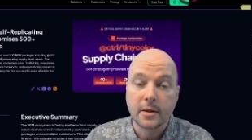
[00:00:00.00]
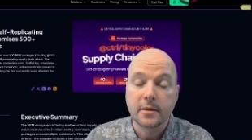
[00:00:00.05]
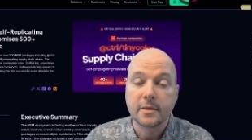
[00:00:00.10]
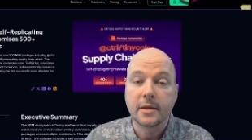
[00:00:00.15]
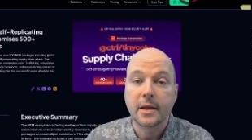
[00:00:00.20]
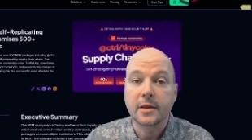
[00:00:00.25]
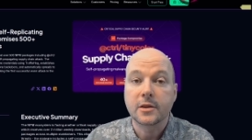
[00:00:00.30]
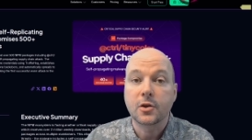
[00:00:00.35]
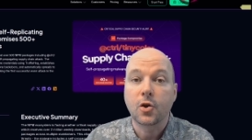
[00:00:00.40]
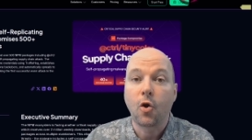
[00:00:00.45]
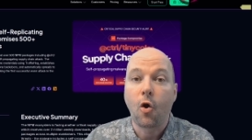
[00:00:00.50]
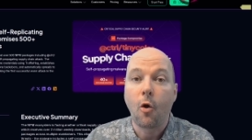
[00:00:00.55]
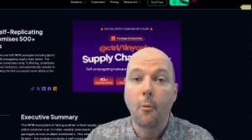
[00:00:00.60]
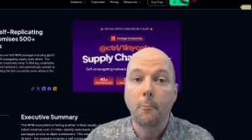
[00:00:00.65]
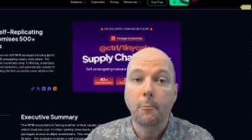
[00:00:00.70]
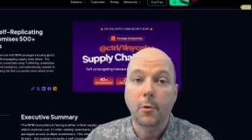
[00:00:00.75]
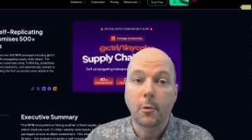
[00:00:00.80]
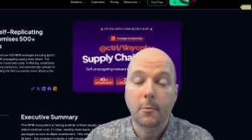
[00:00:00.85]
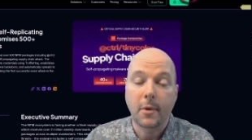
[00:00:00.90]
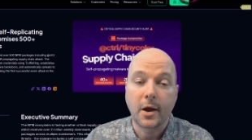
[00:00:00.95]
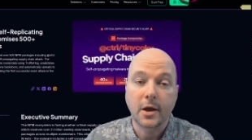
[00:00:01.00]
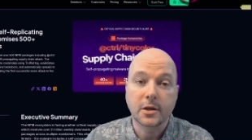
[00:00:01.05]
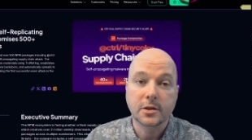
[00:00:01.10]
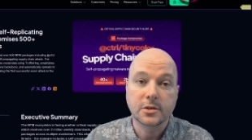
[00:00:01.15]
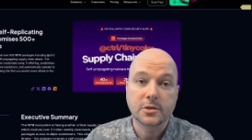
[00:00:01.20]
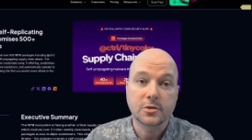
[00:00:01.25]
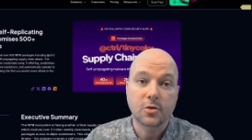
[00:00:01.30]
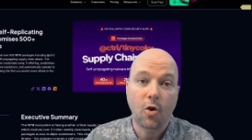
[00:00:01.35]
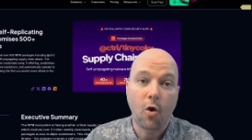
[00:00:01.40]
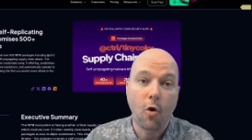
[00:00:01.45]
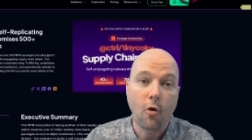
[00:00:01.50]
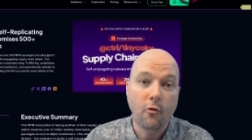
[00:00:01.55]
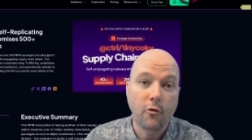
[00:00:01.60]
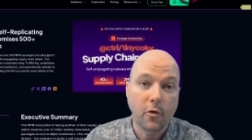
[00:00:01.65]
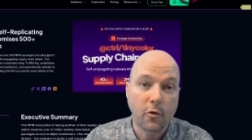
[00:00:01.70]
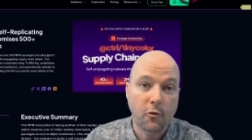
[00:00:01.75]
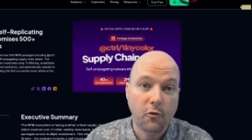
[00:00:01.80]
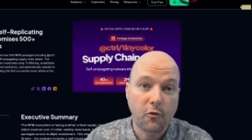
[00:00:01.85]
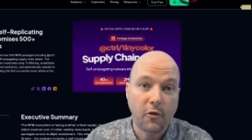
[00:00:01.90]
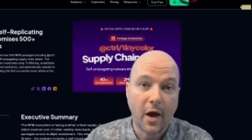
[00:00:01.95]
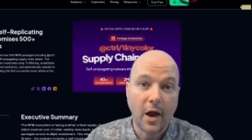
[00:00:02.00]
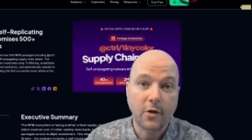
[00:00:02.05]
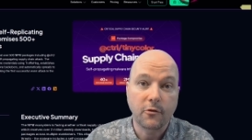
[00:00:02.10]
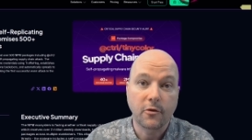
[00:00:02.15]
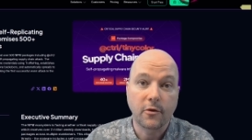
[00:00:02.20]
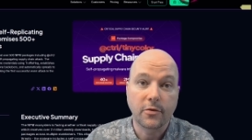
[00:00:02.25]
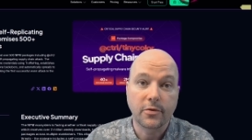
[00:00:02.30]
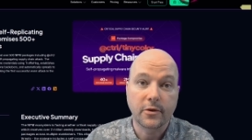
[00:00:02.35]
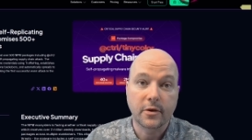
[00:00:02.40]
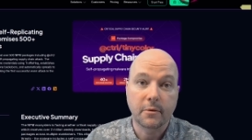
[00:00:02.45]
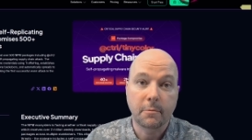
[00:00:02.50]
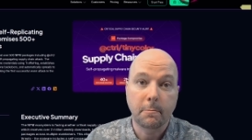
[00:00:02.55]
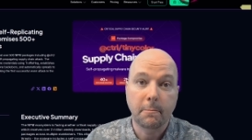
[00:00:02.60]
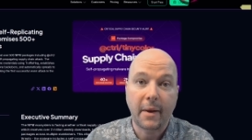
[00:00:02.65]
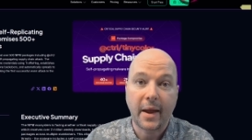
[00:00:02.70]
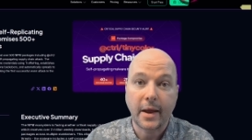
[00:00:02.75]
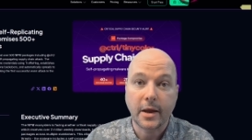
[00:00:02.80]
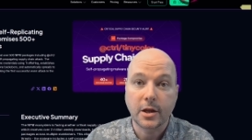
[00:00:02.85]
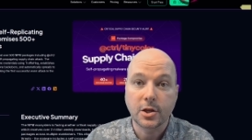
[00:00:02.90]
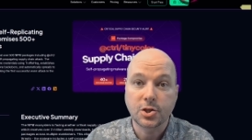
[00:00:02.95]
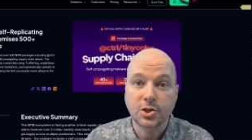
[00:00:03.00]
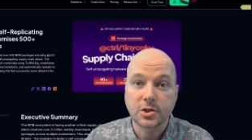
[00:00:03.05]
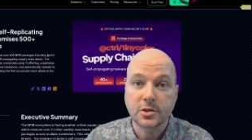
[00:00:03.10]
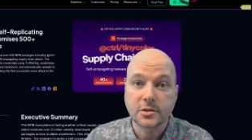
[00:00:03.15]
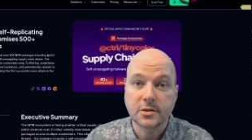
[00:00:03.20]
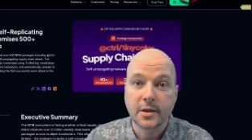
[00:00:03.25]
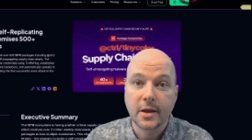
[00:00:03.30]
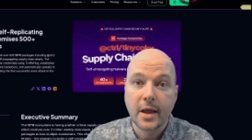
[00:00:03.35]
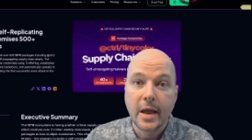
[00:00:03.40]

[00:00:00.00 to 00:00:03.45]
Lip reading: that compromised over 500 packages,